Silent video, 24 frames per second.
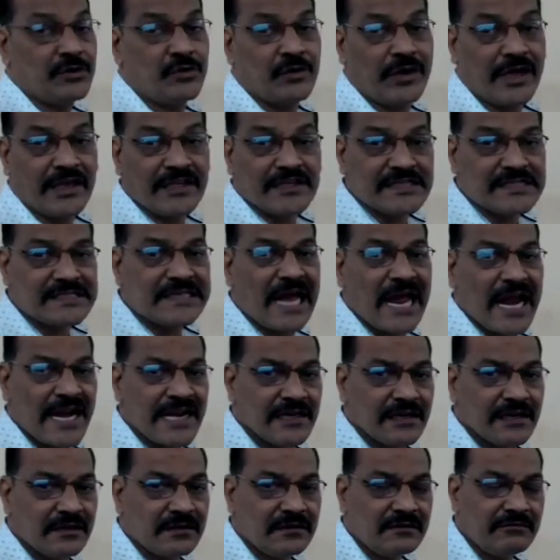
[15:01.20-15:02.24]
can
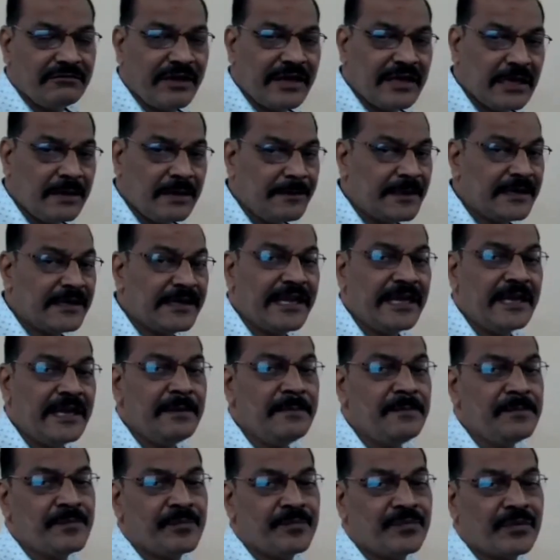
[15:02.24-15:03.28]
start variable
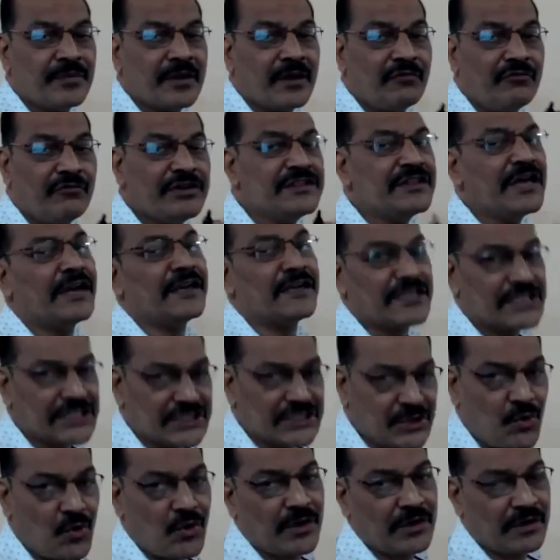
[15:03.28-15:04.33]
name with
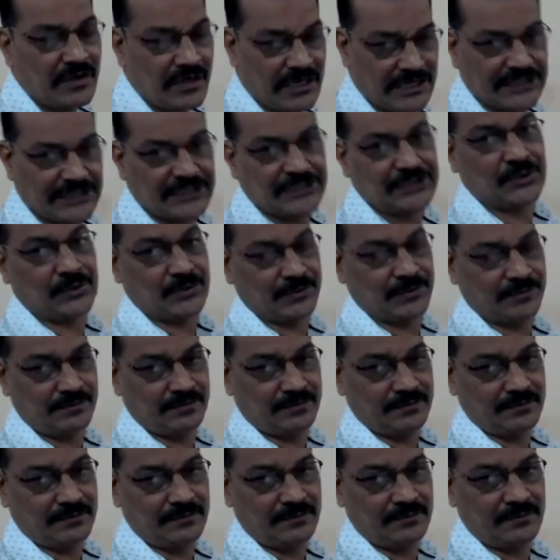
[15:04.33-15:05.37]
underscore also.
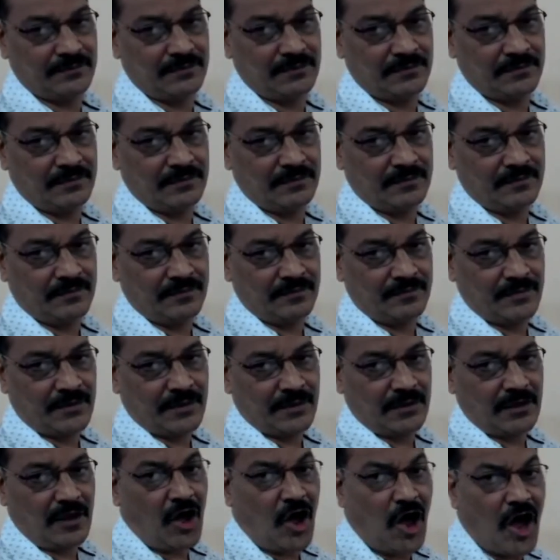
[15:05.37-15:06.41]

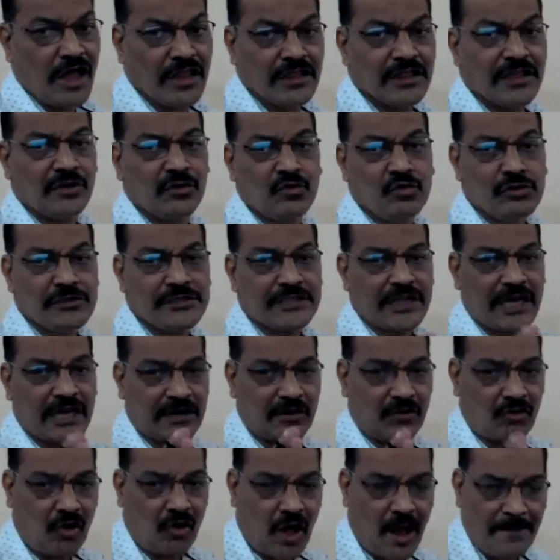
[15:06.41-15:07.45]
All the rules
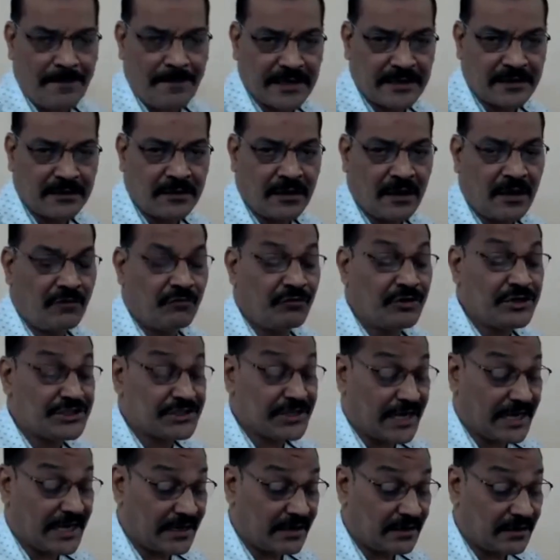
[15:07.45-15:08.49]
are common which
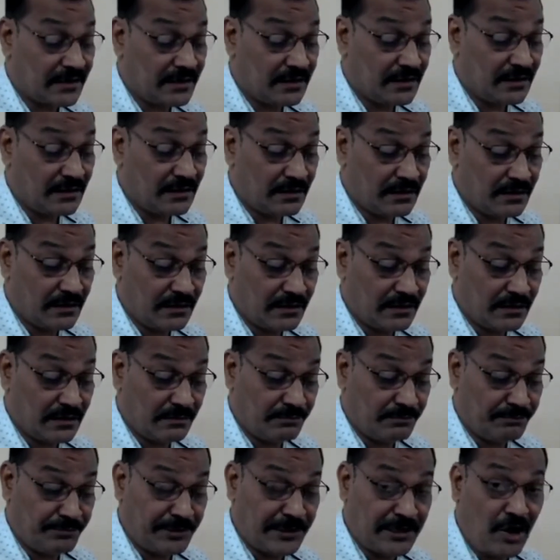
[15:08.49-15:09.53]
are
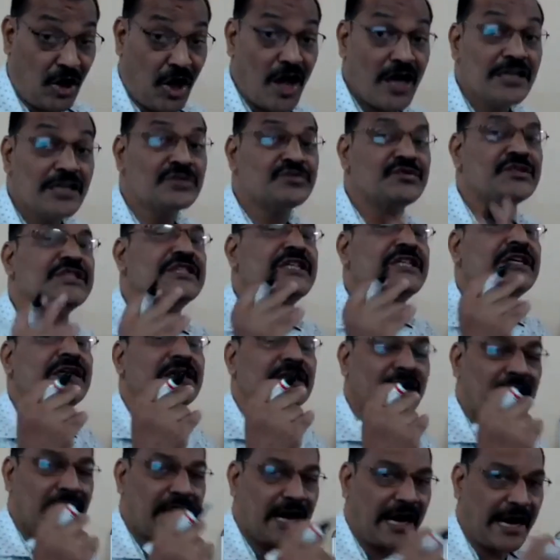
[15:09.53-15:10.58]
belongs with the
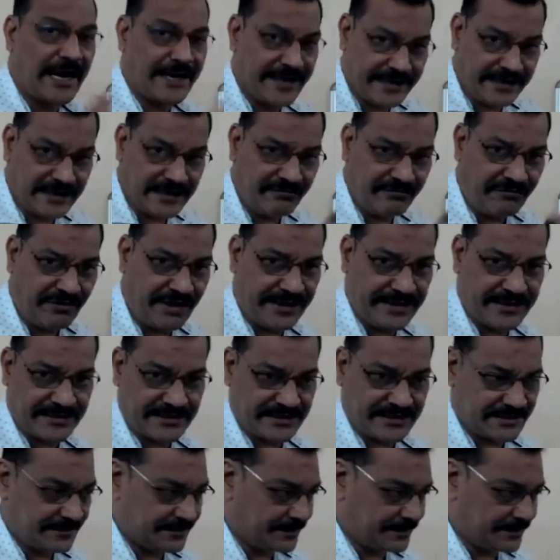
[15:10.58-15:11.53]
identifiers.